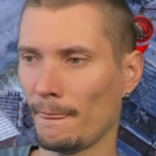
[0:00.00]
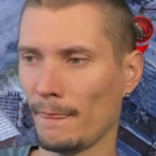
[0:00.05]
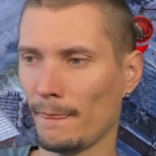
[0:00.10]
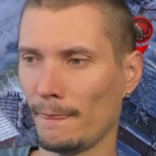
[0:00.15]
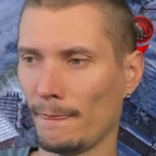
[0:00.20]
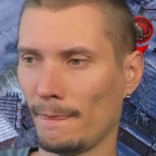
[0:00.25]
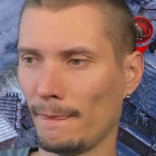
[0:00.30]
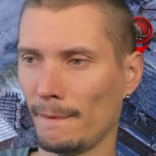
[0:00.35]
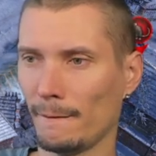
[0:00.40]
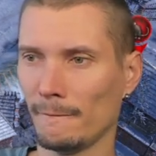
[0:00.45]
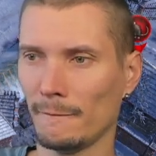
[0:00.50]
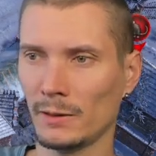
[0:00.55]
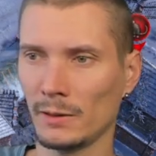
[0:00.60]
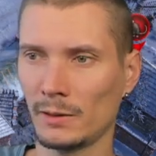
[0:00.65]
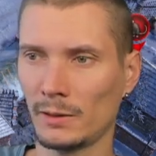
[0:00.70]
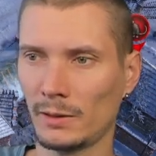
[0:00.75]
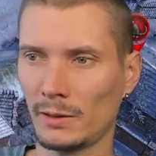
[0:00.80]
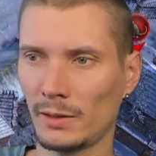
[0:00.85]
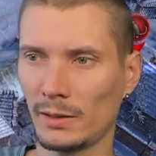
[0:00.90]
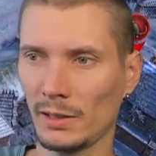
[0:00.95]

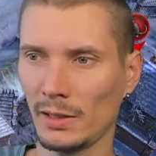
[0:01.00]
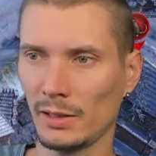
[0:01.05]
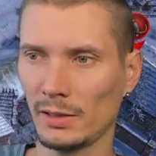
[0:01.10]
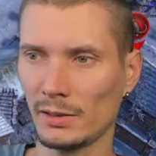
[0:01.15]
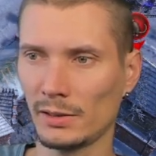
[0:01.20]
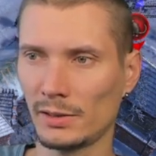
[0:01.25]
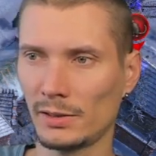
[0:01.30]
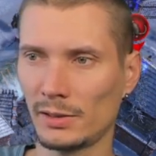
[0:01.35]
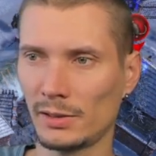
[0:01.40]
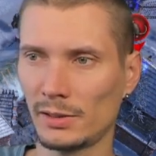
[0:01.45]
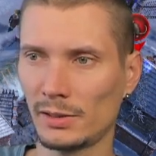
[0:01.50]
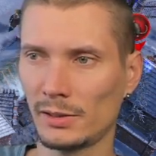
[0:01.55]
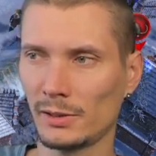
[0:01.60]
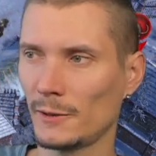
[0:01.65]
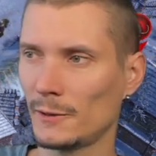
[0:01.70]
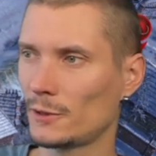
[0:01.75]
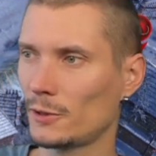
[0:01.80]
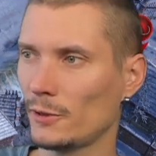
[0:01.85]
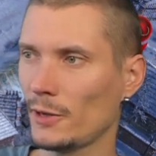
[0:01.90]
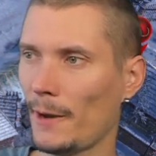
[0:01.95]
What else?
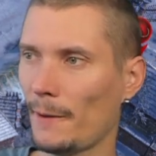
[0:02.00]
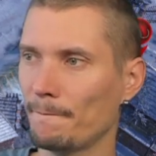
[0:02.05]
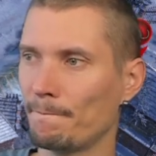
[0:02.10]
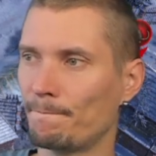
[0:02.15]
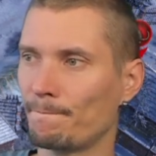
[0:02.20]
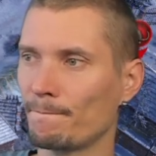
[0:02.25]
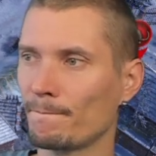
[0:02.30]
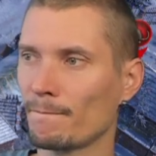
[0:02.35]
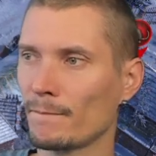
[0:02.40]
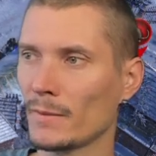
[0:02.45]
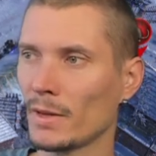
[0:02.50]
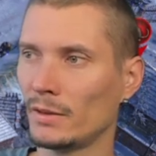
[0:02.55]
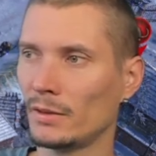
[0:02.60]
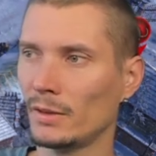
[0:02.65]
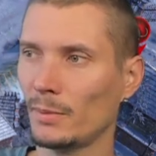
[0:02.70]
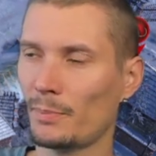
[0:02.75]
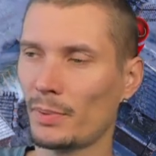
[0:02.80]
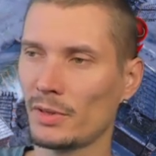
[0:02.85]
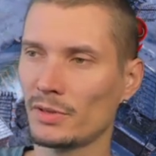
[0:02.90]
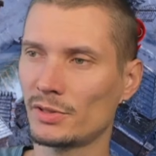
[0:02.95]
So yeah,
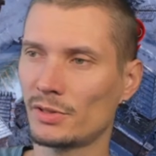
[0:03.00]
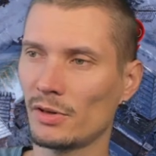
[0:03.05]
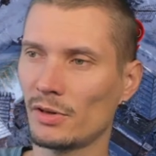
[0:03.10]
the